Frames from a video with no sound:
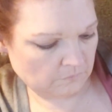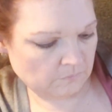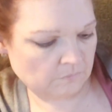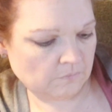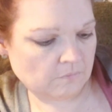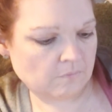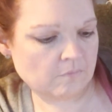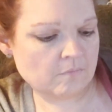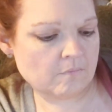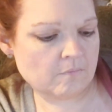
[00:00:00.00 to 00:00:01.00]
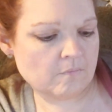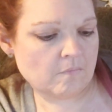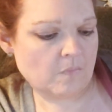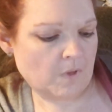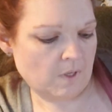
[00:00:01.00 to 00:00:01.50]

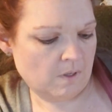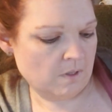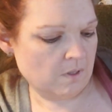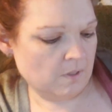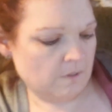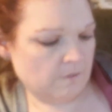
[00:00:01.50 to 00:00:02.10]
(silence)